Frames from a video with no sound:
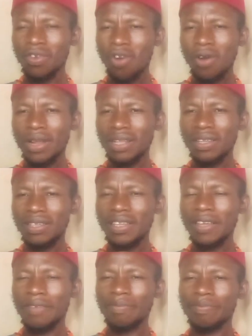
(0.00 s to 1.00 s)
currently
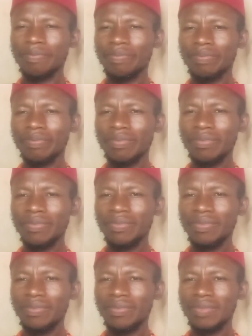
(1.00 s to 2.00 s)

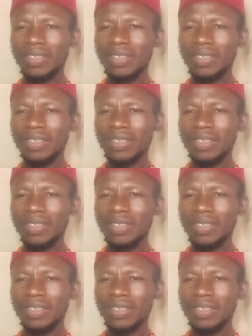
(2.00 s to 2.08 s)
there.